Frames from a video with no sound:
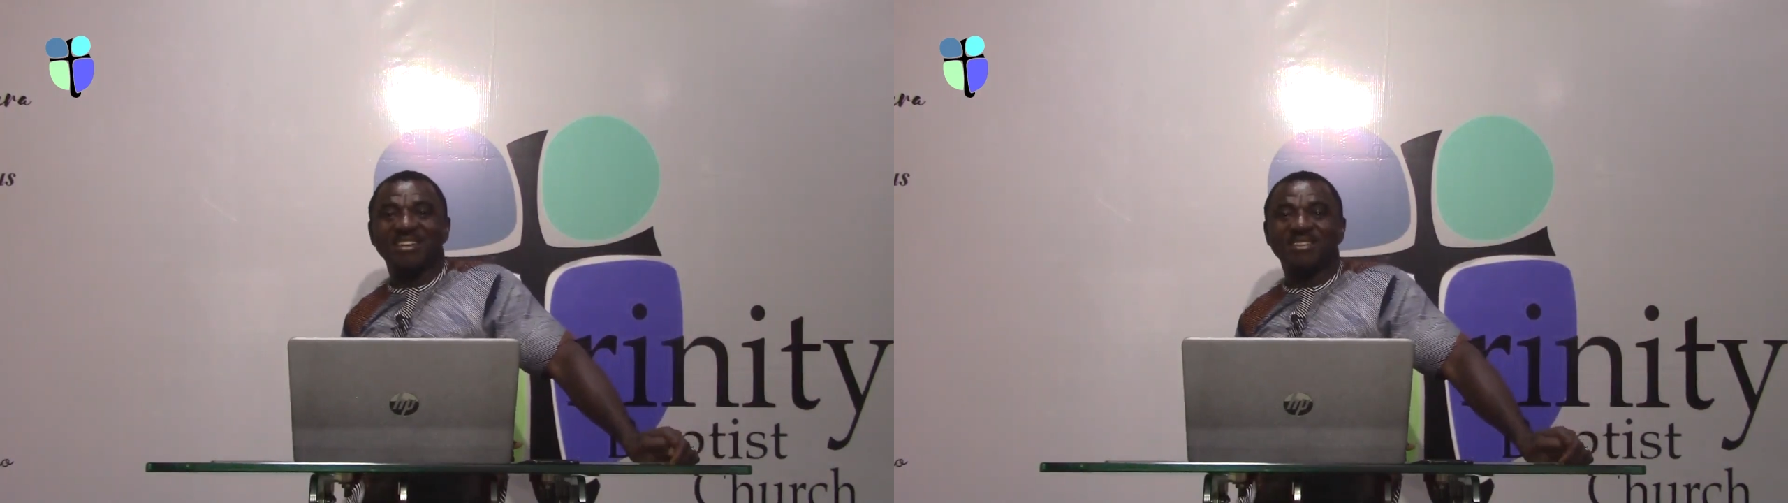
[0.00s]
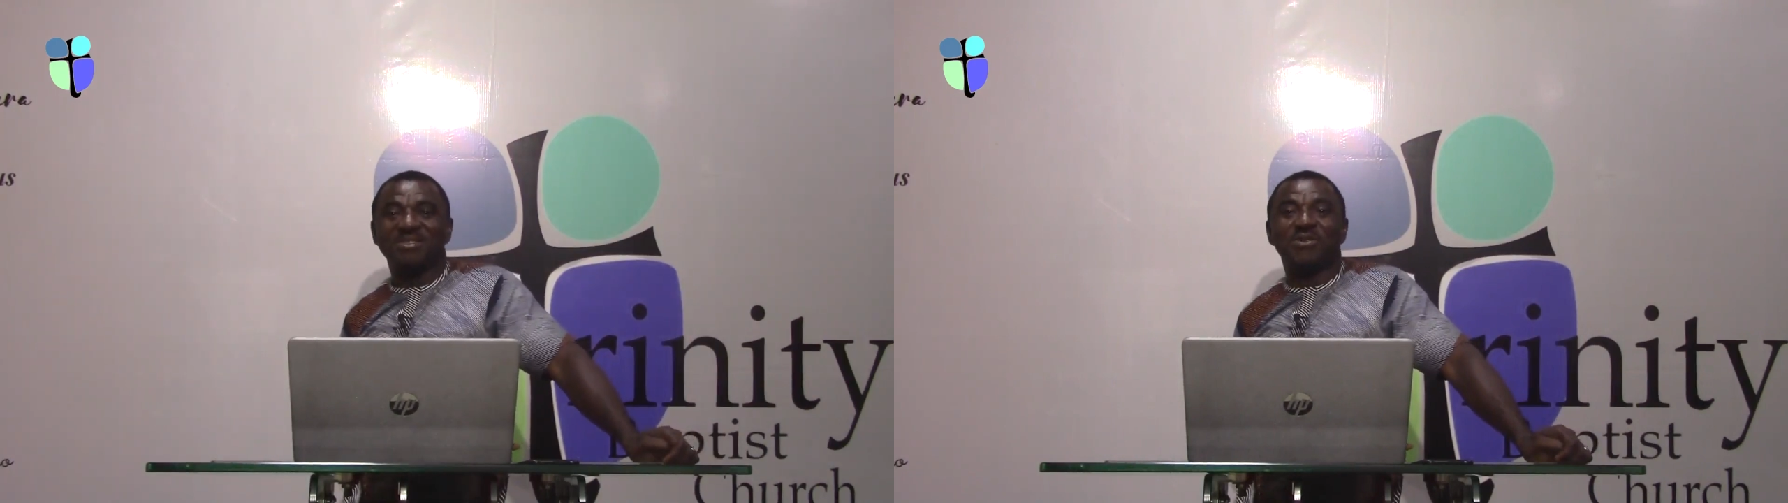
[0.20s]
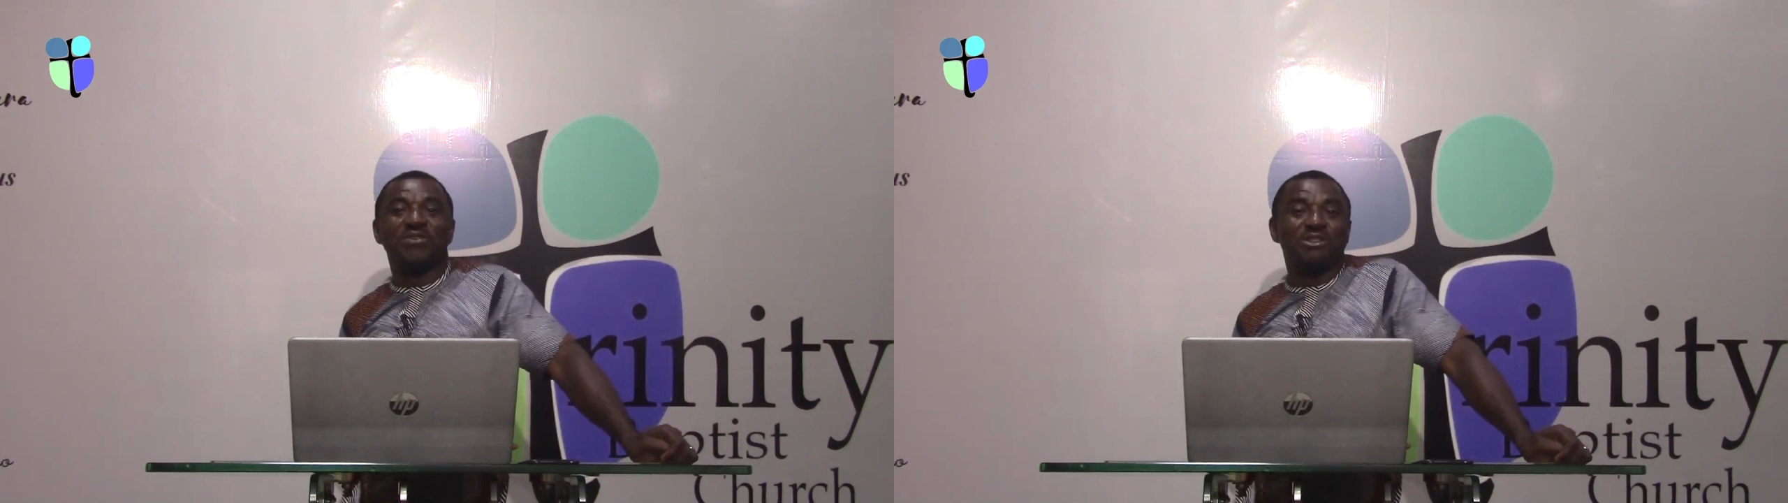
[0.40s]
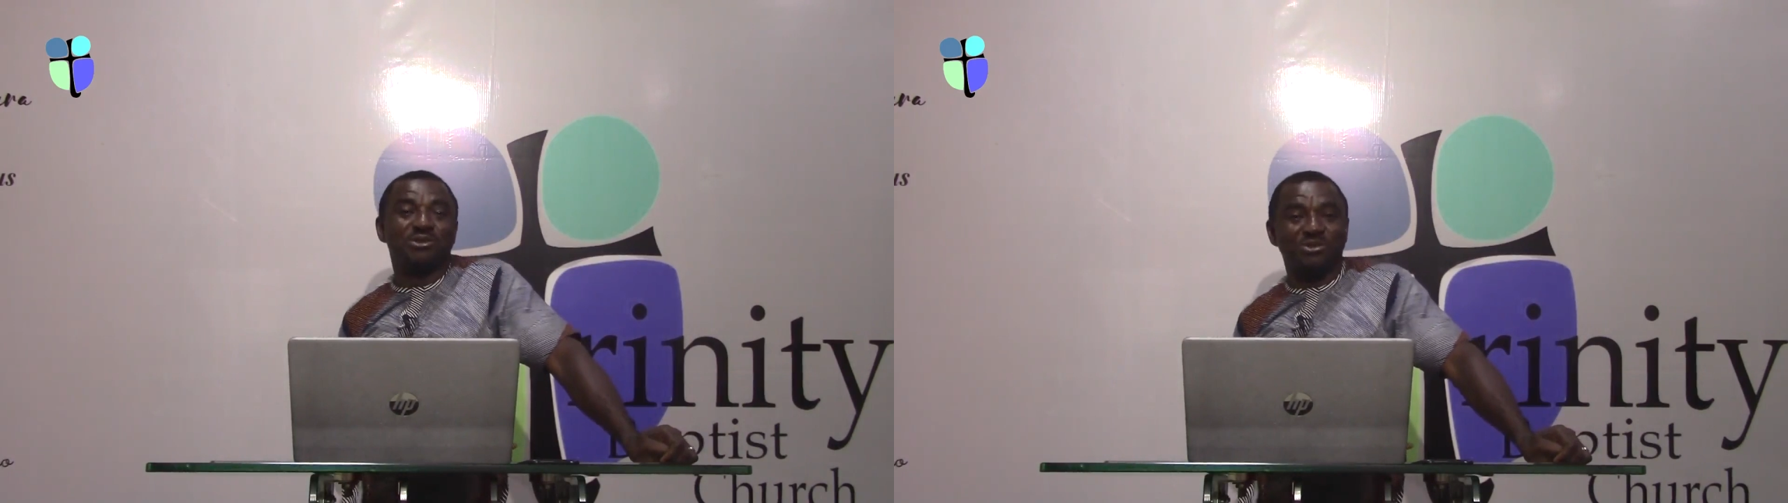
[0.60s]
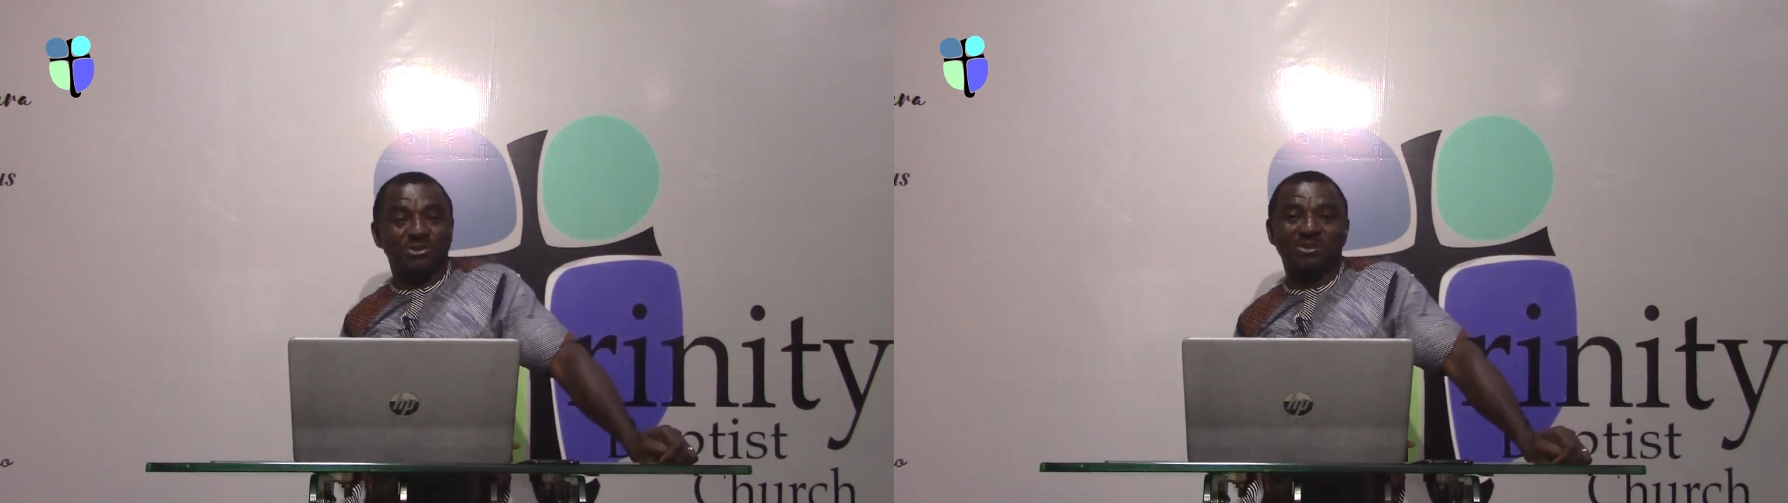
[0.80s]
then confess
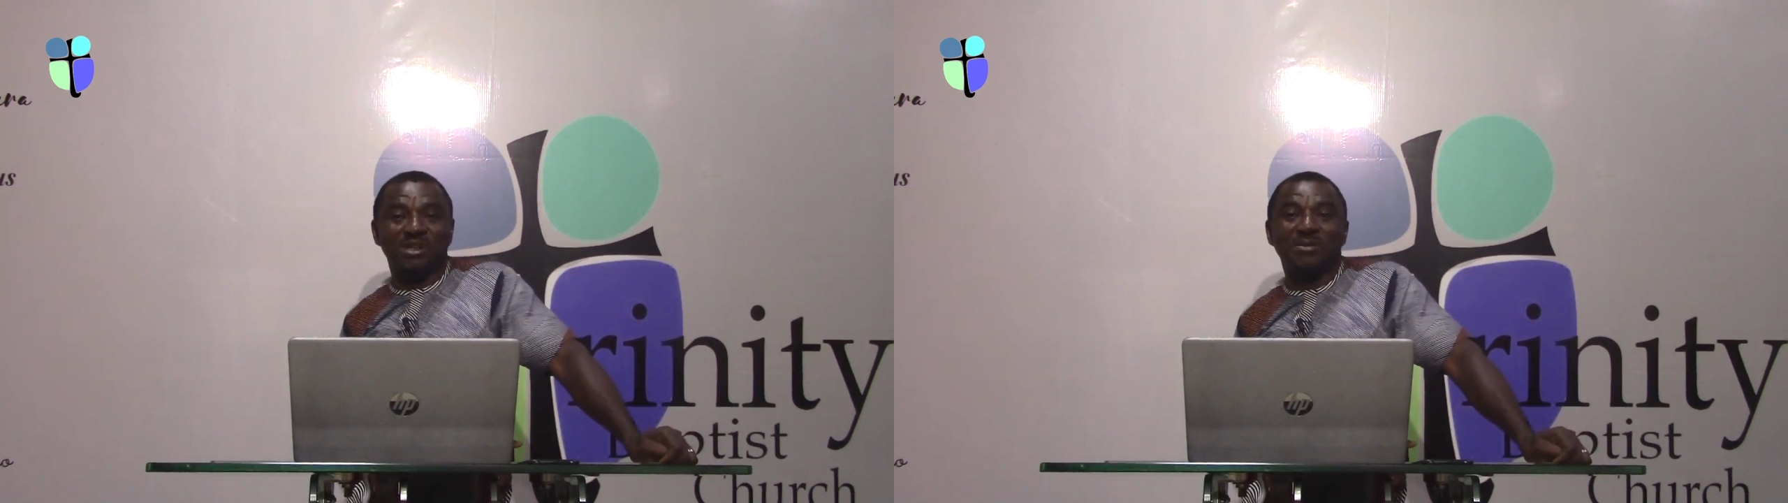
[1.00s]
to you.